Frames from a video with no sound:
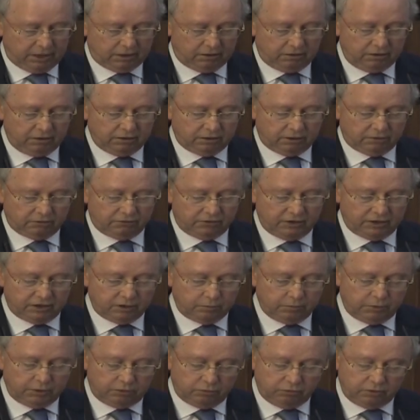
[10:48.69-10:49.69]
at the
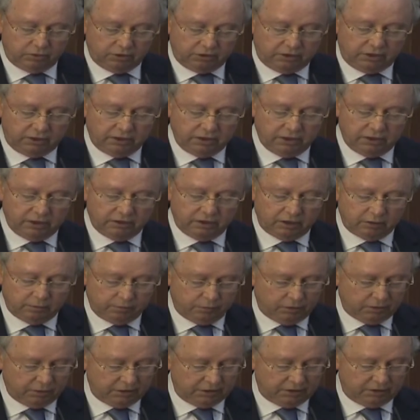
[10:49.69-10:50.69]
interface between TA and
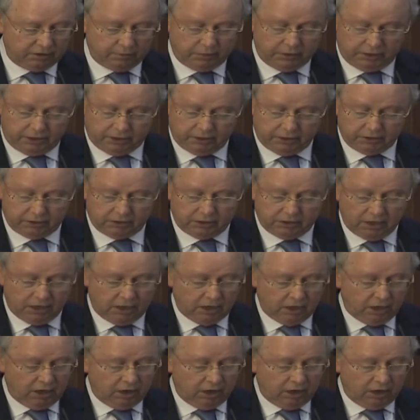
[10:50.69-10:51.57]
policymakers,